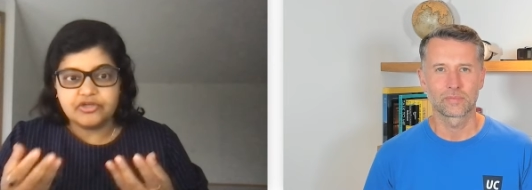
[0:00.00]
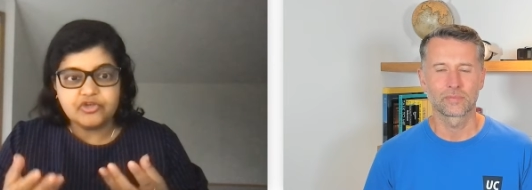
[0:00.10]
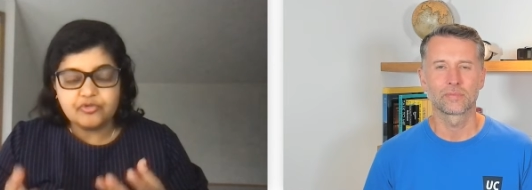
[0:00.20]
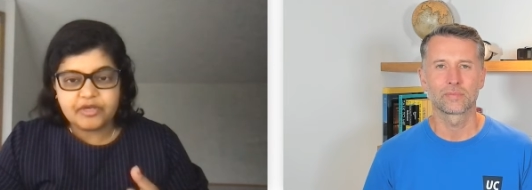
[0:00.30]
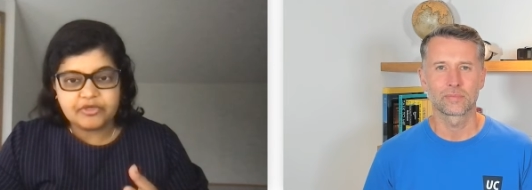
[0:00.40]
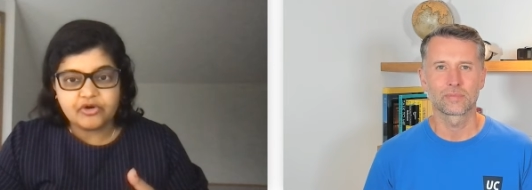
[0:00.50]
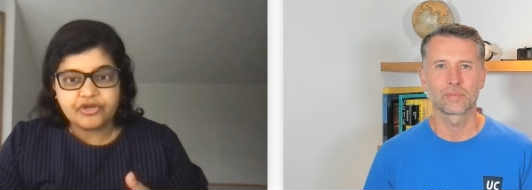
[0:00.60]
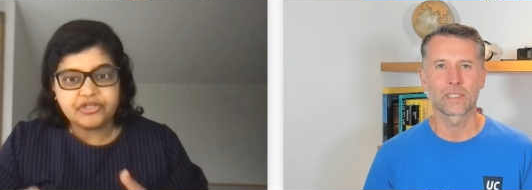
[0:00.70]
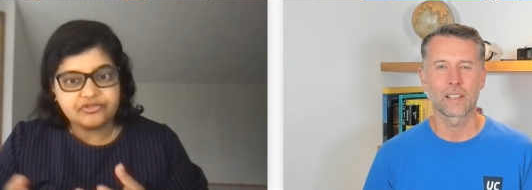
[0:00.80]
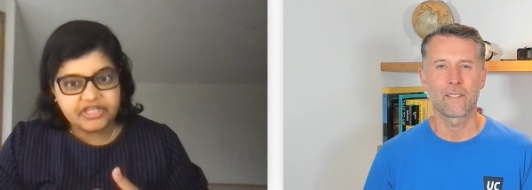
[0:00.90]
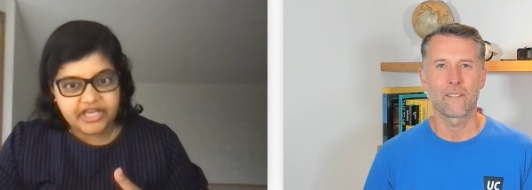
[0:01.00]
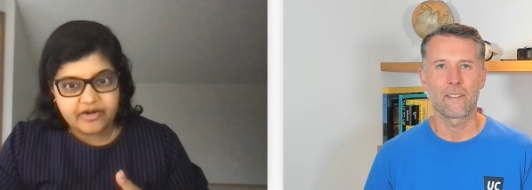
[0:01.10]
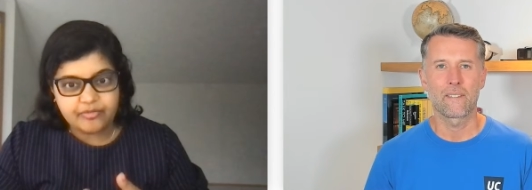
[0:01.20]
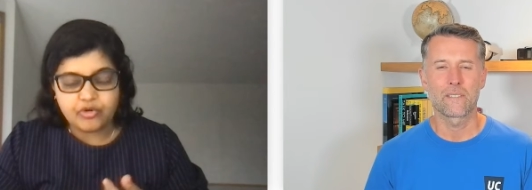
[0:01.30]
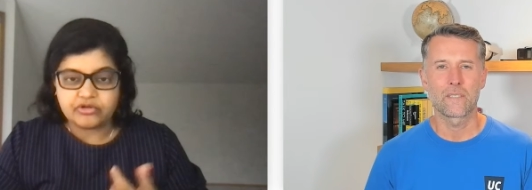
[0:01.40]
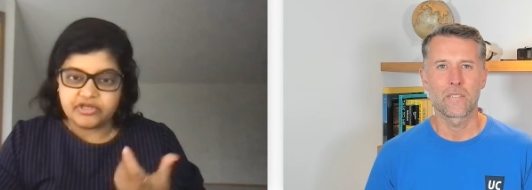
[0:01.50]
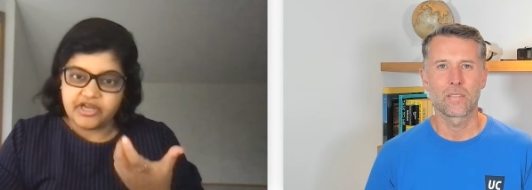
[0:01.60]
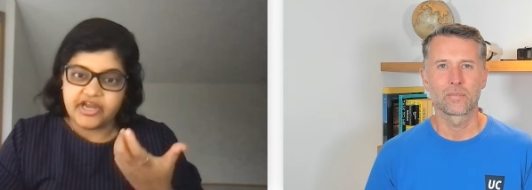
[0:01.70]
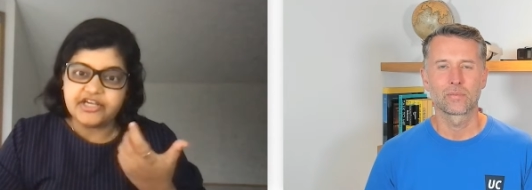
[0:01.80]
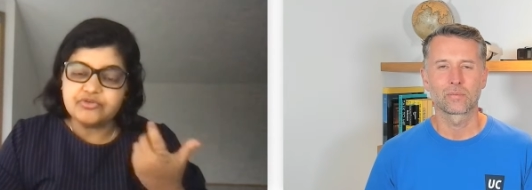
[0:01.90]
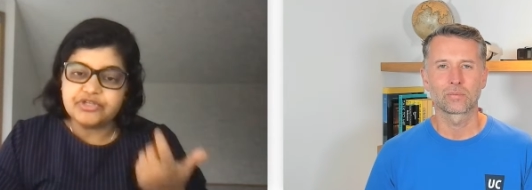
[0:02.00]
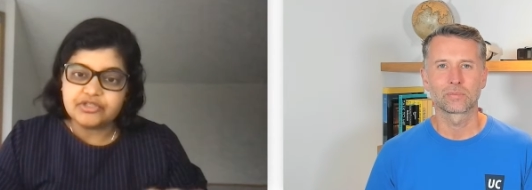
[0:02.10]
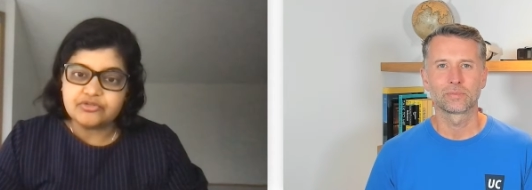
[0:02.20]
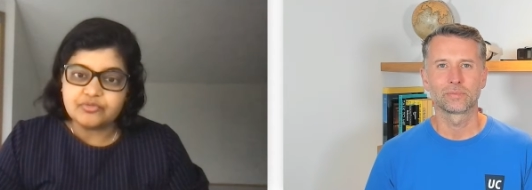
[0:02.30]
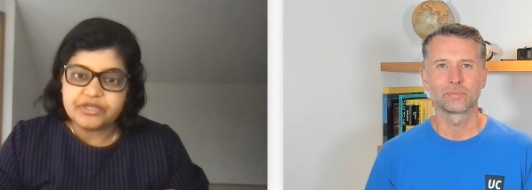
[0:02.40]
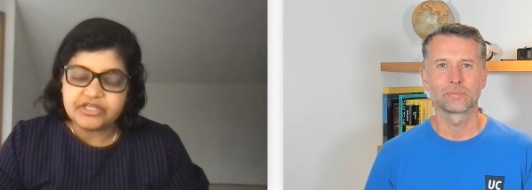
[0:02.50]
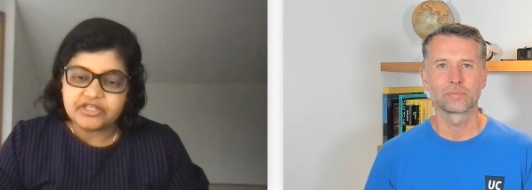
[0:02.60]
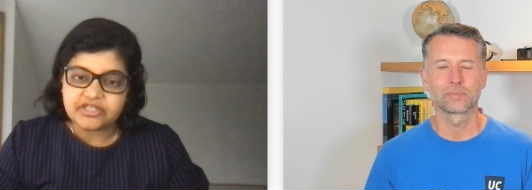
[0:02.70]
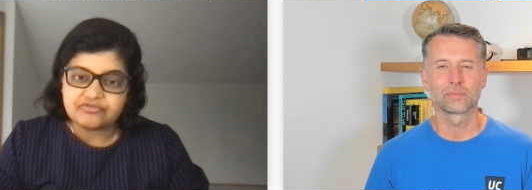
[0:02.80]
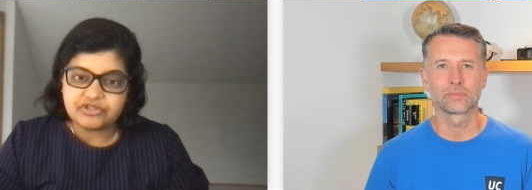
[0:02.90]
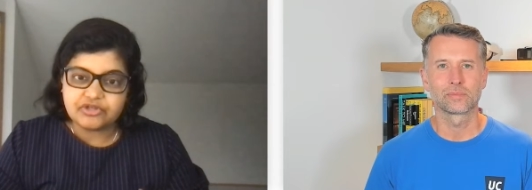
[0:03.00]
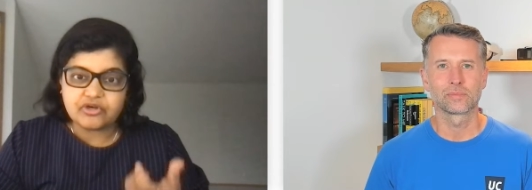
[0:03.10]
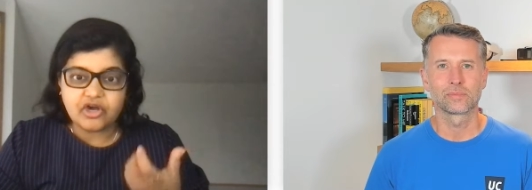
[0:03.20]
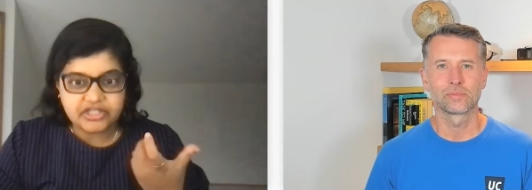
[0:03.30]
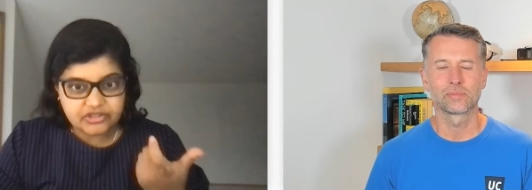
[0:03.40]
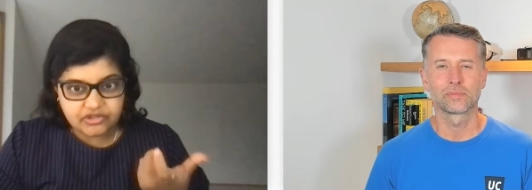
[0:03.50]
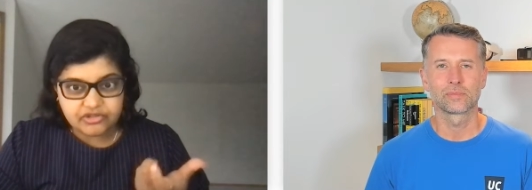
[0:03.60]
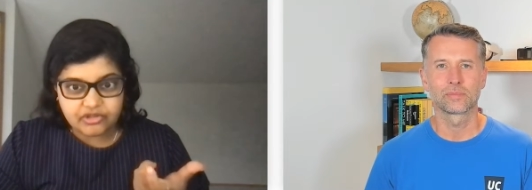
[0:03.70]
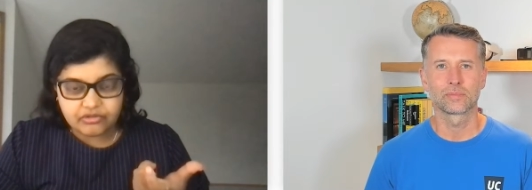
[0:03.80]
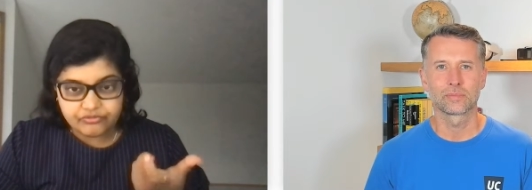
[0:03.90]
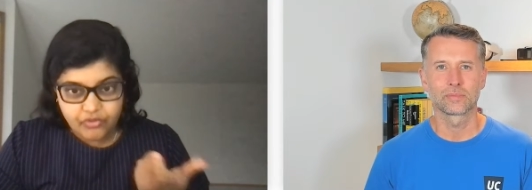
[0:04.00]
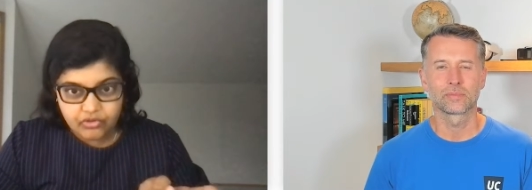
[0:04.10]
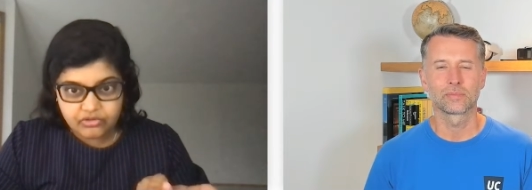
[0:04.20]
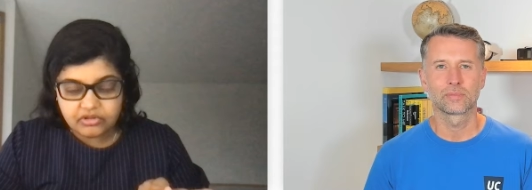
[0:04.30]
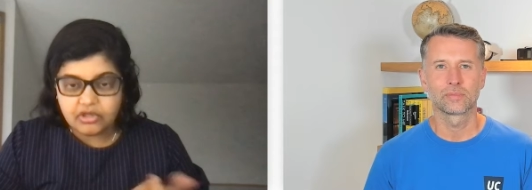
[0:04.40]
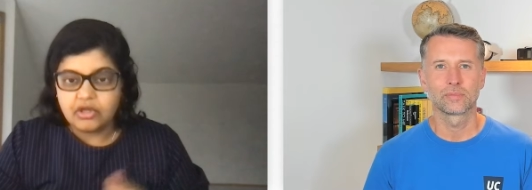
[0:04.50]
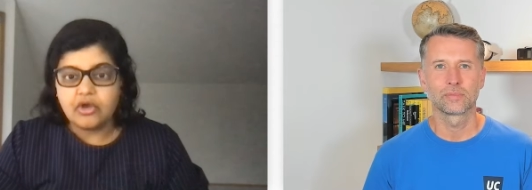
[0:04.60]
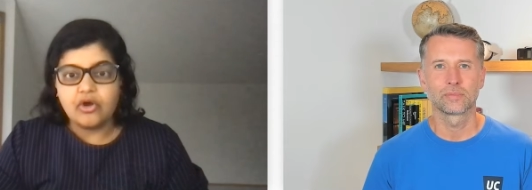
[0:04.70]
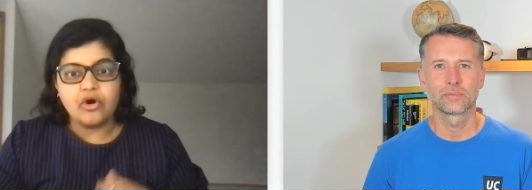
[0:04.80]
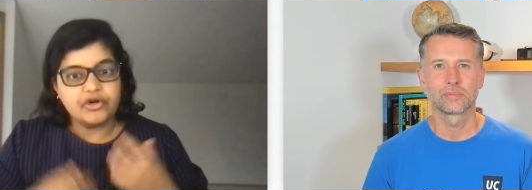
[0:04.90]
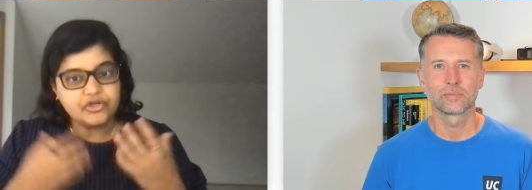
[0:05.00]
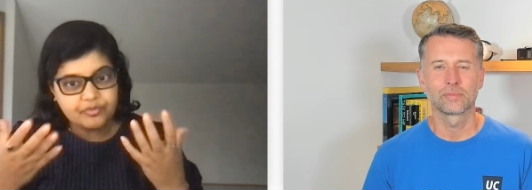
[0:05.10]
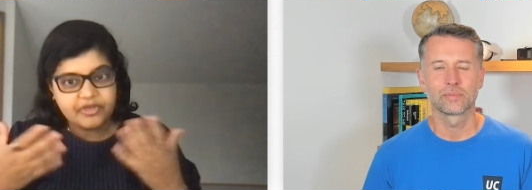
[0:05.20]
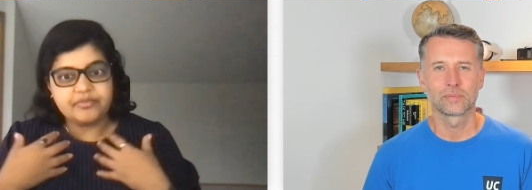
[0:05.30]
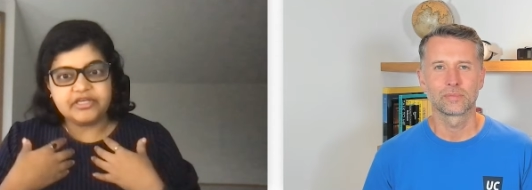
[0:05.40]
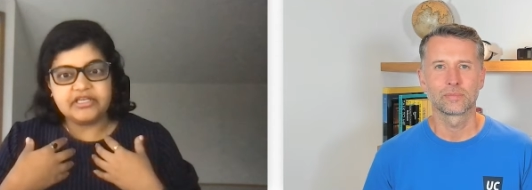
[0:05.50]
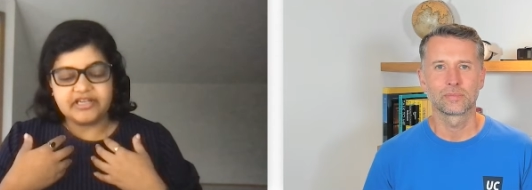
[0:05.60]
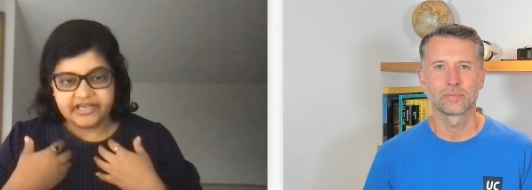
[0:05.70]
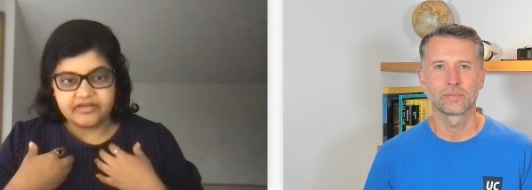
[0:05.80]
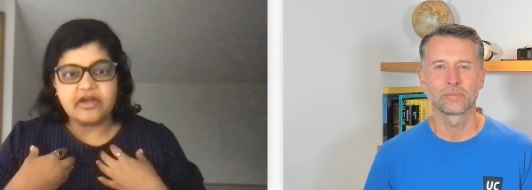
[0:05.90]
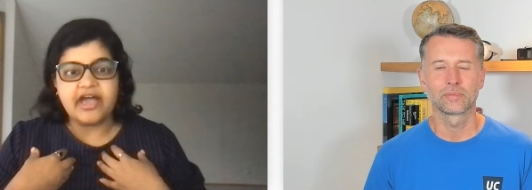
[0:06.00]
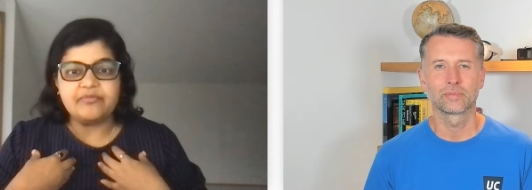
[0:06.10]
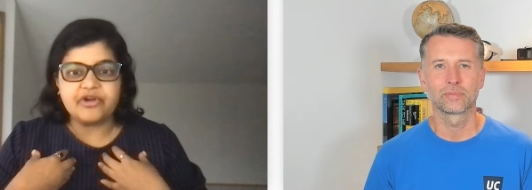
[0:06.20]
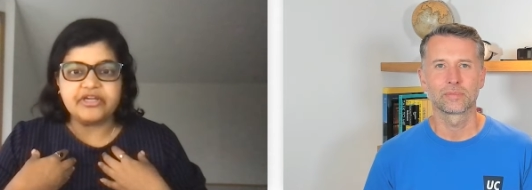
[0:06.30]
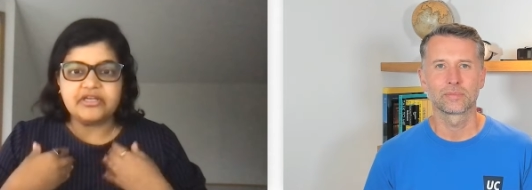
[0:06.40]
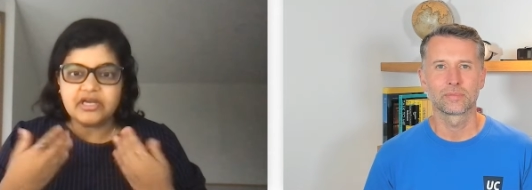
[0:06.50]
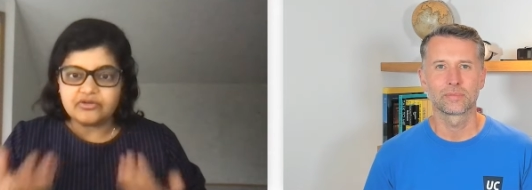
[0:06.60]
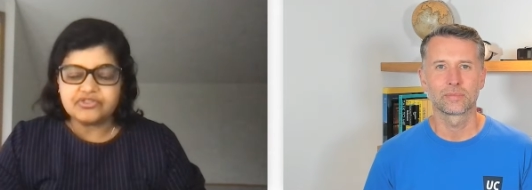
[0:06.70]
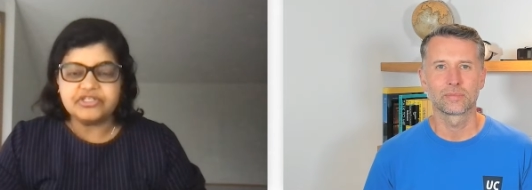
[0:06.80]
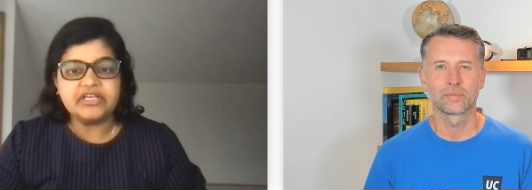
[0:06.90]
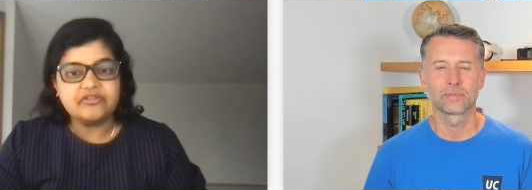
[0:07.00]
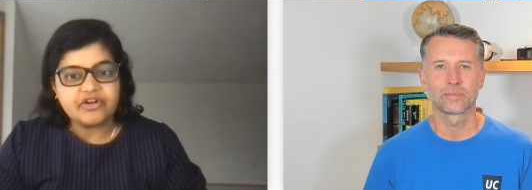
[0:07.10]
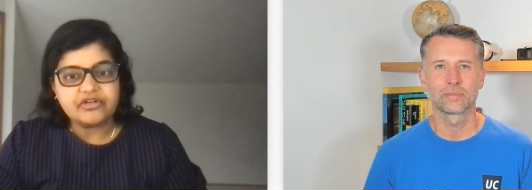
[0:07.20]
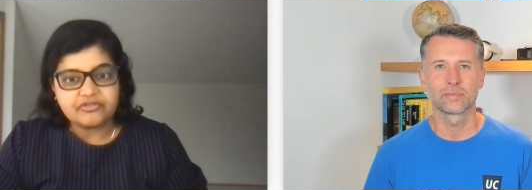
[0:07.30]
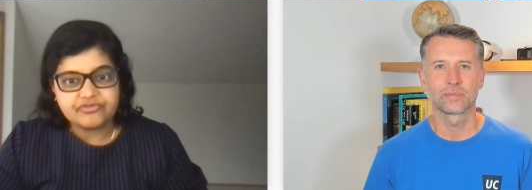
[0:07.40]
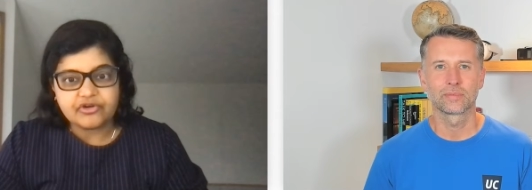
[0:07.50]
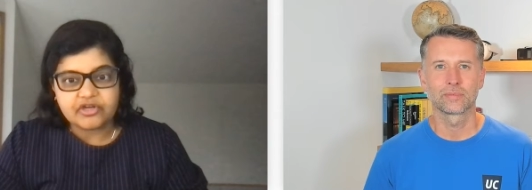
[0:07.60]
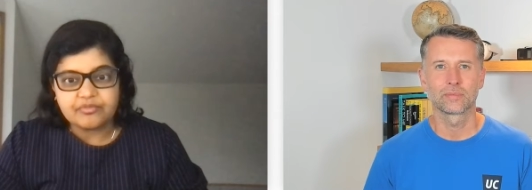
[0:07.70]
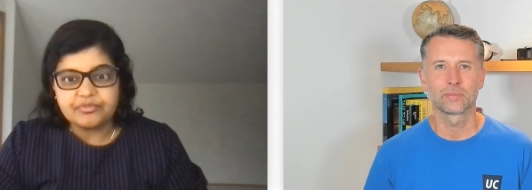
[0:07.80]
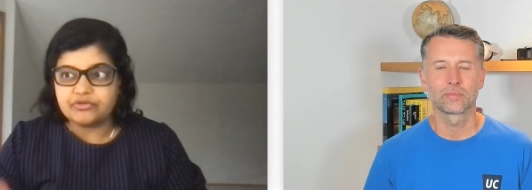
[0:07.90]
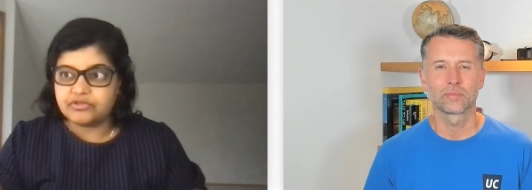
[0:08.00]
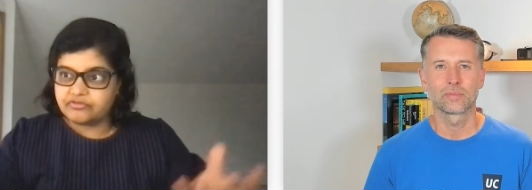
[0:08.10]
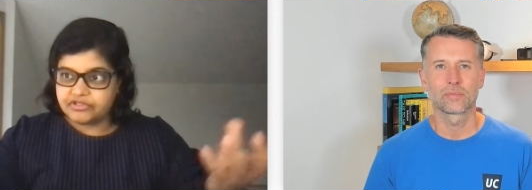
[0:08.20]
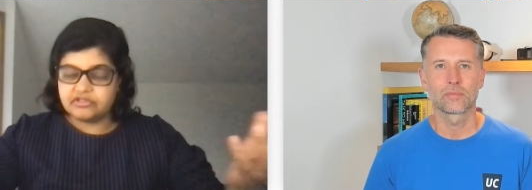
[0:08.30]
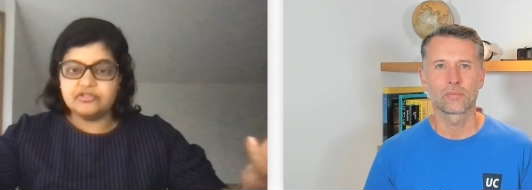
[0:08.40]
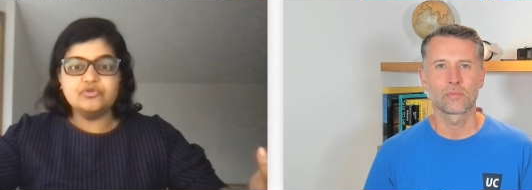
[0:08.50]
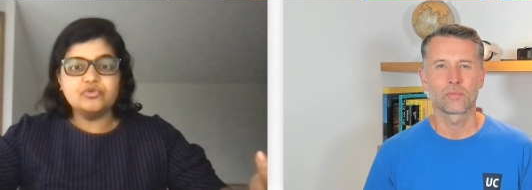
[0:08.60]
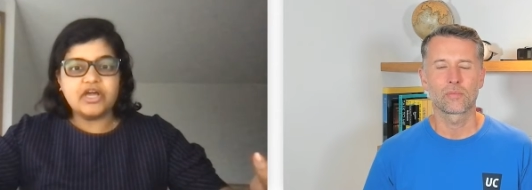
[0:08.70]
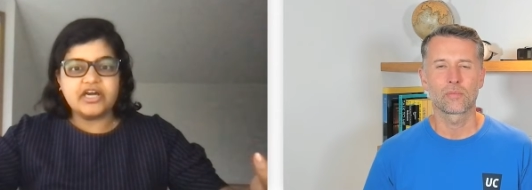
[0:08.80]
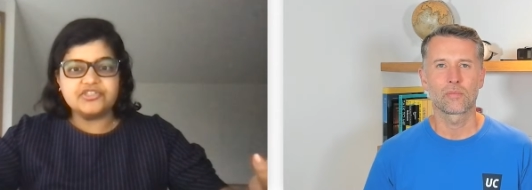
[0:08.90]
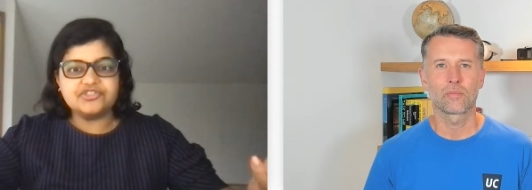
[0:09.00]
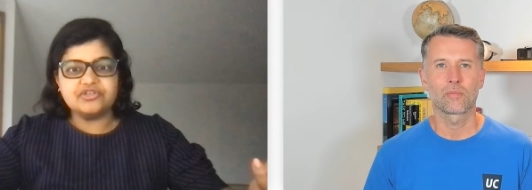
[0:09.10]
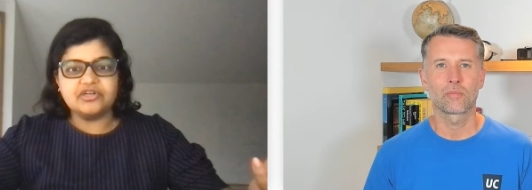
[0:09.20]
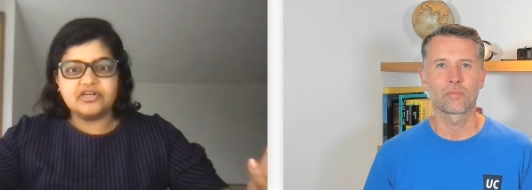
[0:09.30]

Speaker 1: You may be going to the airport and you need to be in touch with your colleagues on your phone. Or you may be, like I am right now, sitting in front of your computer with two large,